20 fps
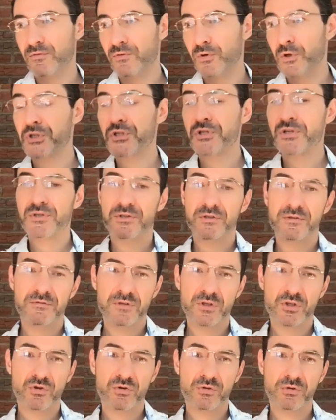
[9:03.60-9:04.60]
versus the
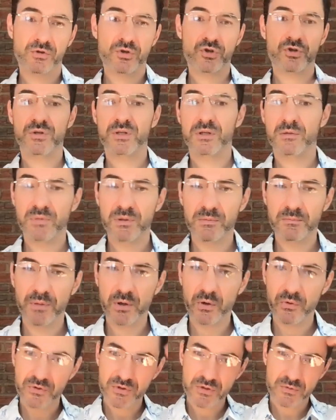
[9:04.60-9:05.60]
fish oil? Should it be
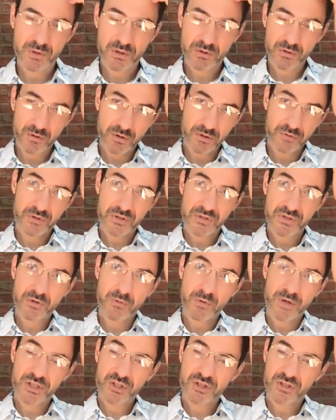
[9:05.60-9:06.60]
both? I mean, all of those
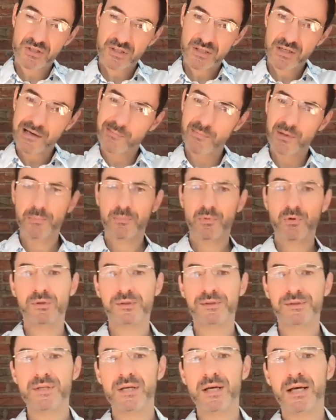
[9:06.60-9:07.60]
questions come up all
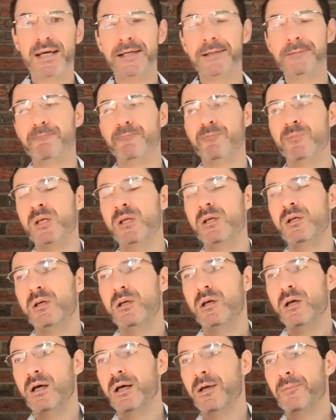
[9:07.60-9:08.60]
the time.
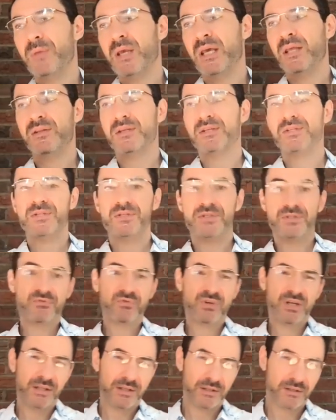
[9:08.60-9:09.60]
And this is
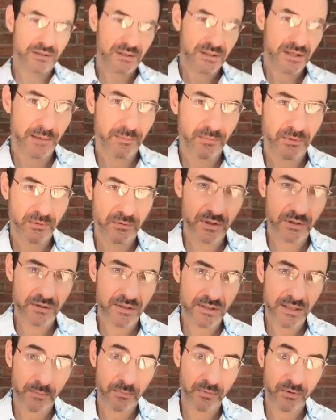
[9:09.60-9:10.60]
really the
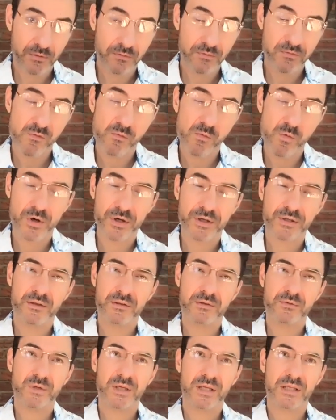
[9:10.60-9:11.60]
depth of work
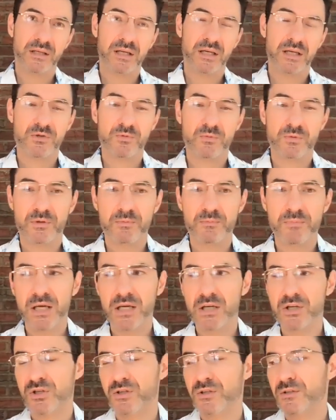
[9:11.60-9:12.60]
that we engage with the
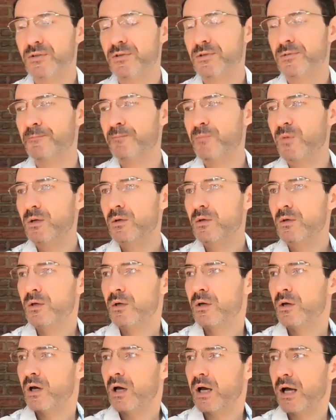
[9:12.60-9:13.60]
patients.
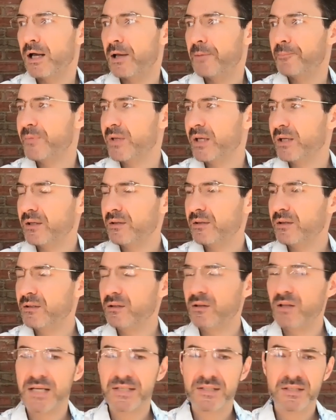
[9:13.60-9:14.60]
And I think
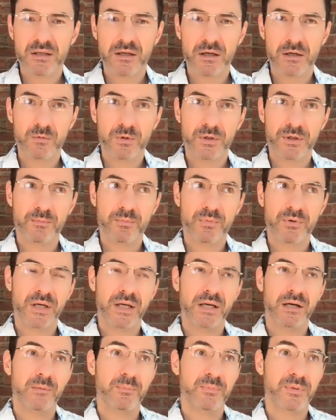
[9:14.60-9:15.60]
the last thing I want to
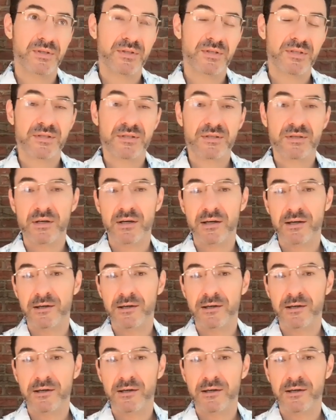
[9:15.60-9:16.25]
bring up is,